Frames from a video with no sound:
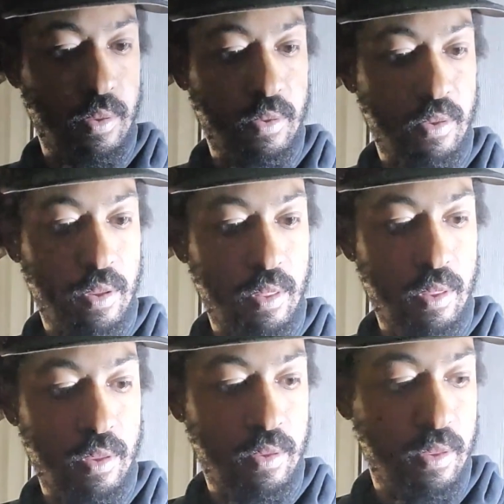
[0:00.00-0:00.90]
Set
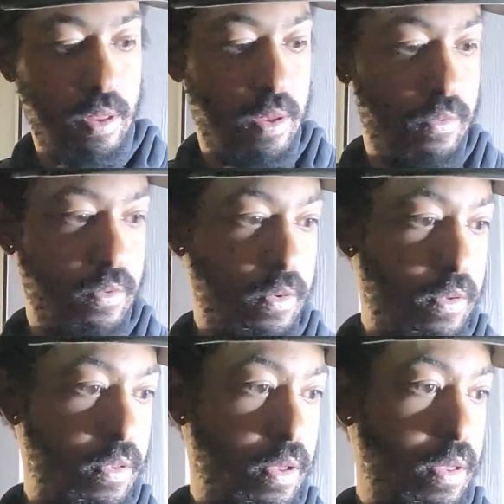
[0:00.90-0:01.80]
this down for a
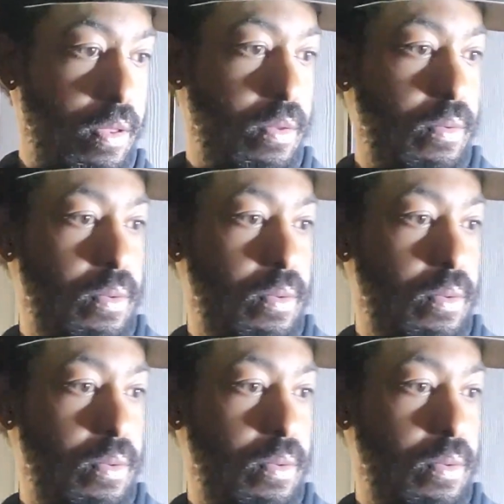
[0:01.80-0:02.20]
second.